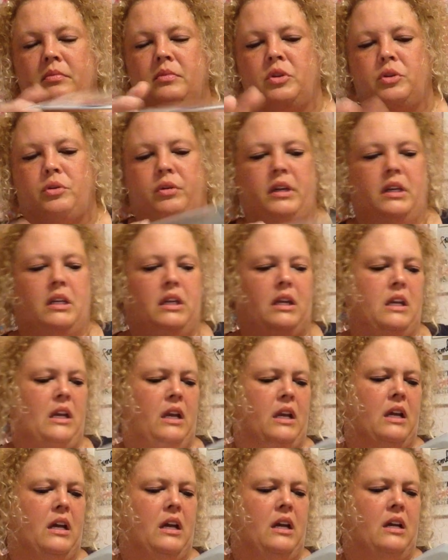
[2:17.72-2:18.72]
3D,
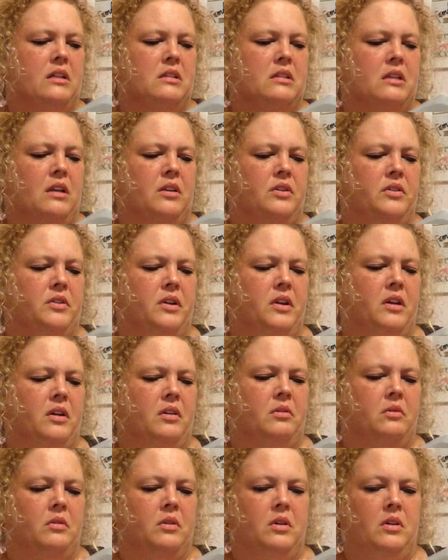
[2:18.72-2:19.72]
I guess. I don't
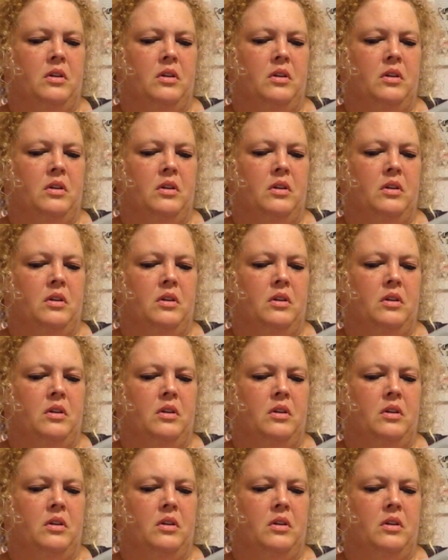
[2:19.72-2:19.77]
know.